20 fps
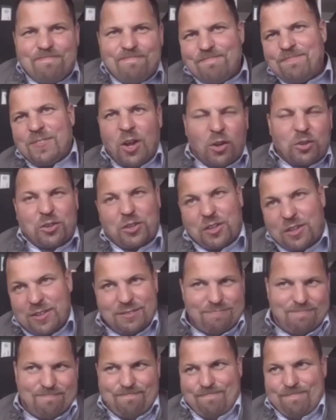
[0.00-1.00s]
not
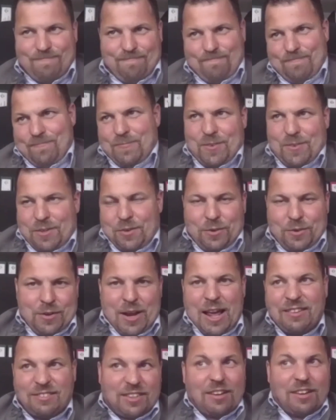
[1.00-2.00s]

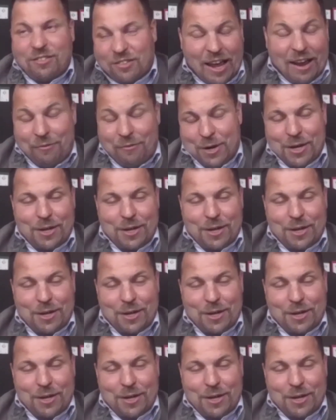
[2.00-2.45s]
necessary.